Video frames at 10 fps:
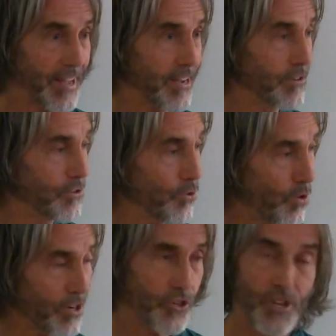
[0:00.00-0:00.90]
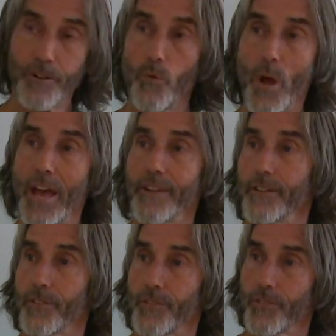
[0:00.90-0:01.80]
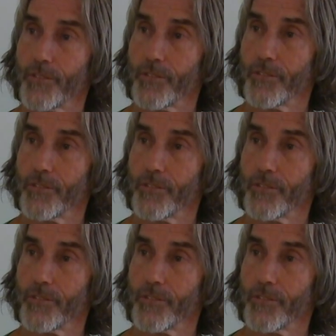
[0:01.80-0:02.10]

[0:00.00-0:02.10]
like dog shit awareness.